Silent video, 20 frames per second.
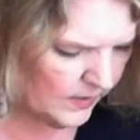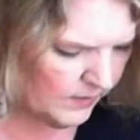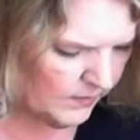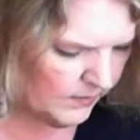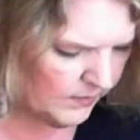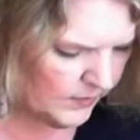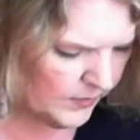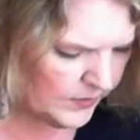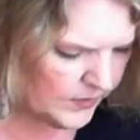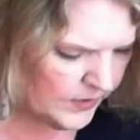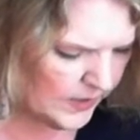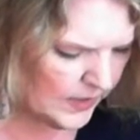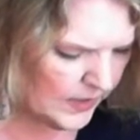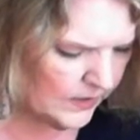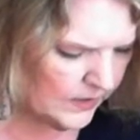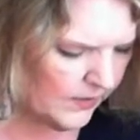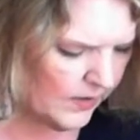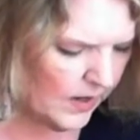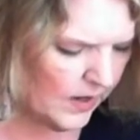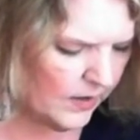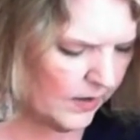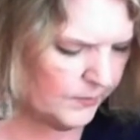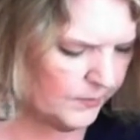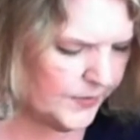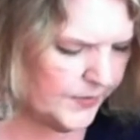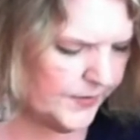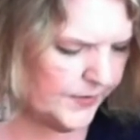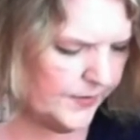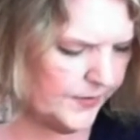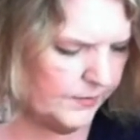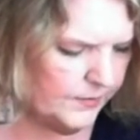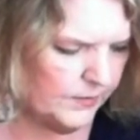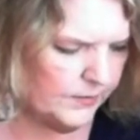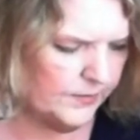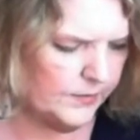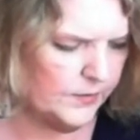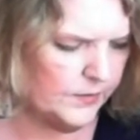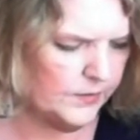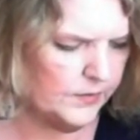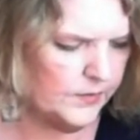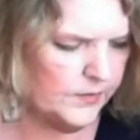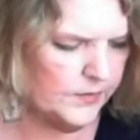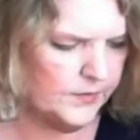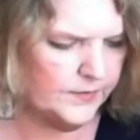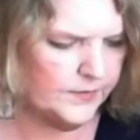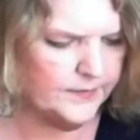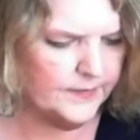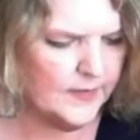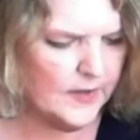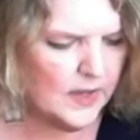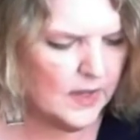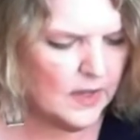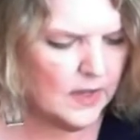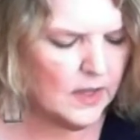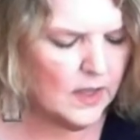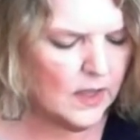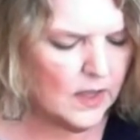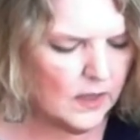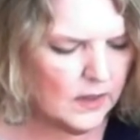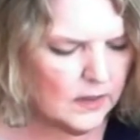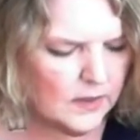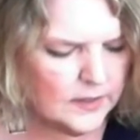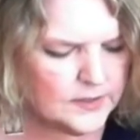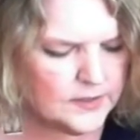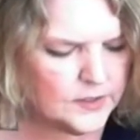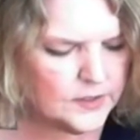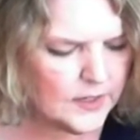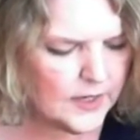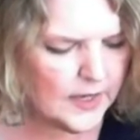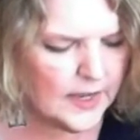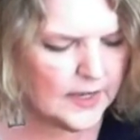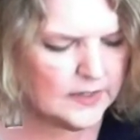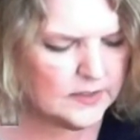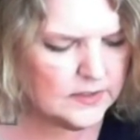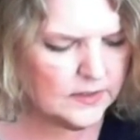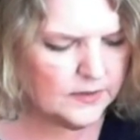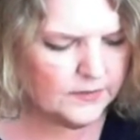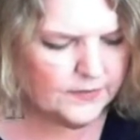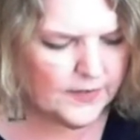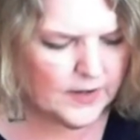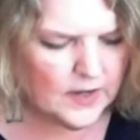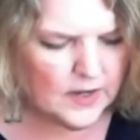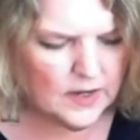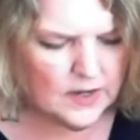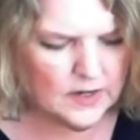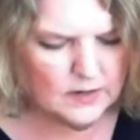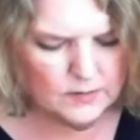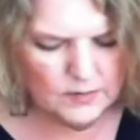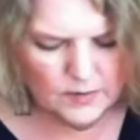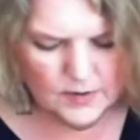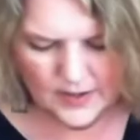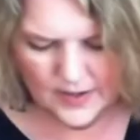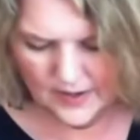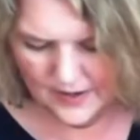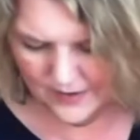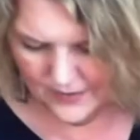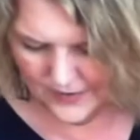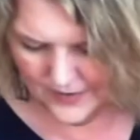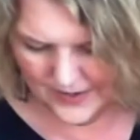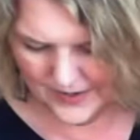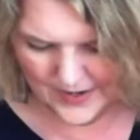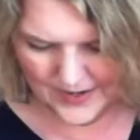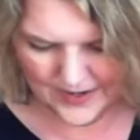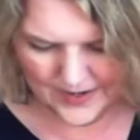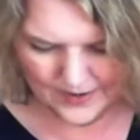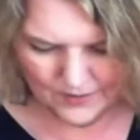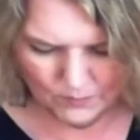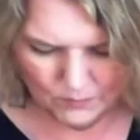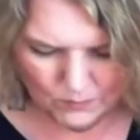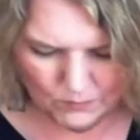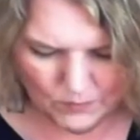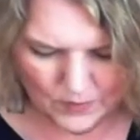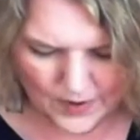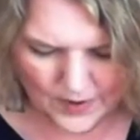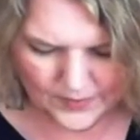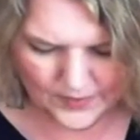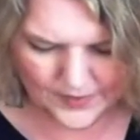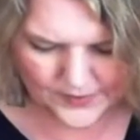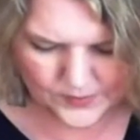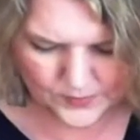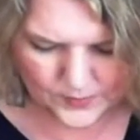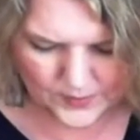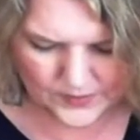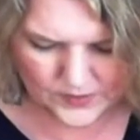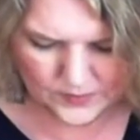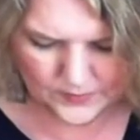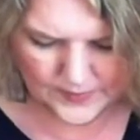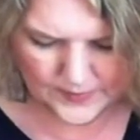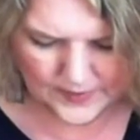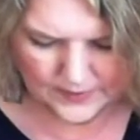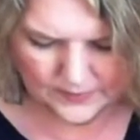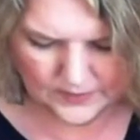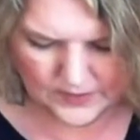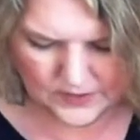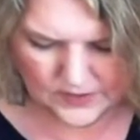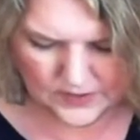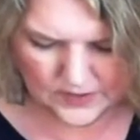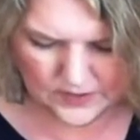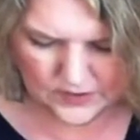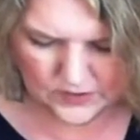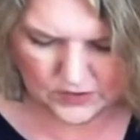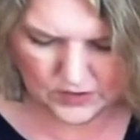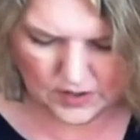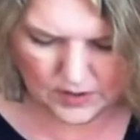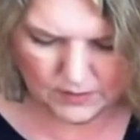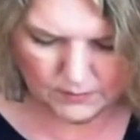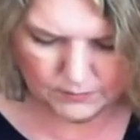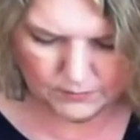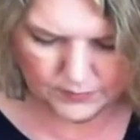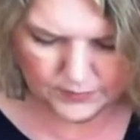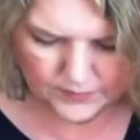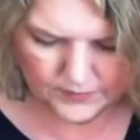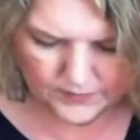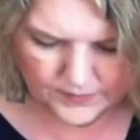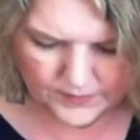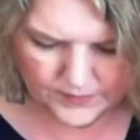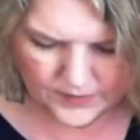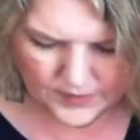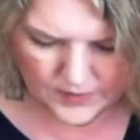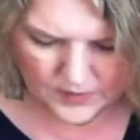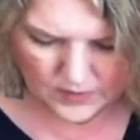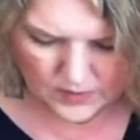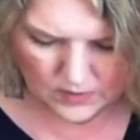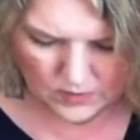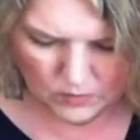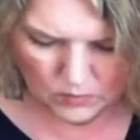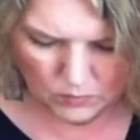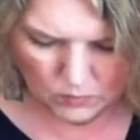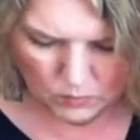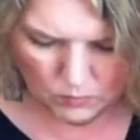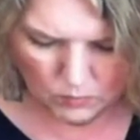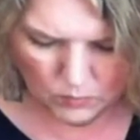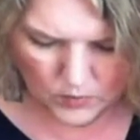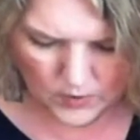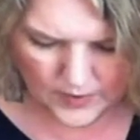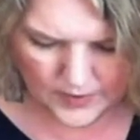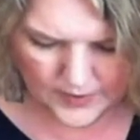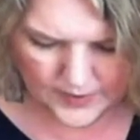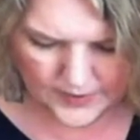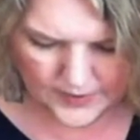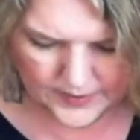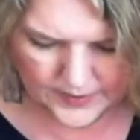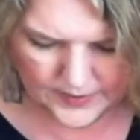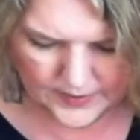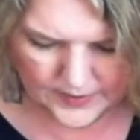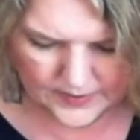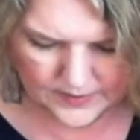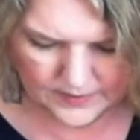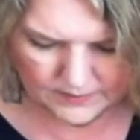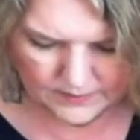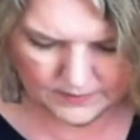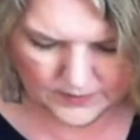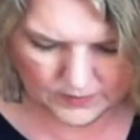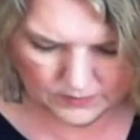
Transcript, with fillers: which is Eight of Cups in reverse. Let's look at divine. Okay, wow, that's way too many. I'm going to take the top one and then I'm going to